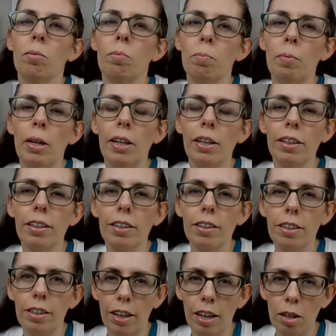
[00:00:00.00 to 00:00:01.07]
Well,
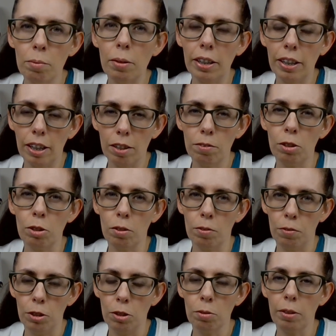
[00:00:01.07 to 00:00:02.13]
today I want to give you a
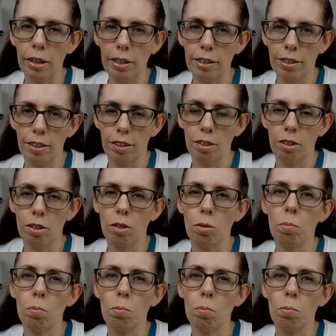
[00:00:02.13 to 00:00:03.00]
few reasons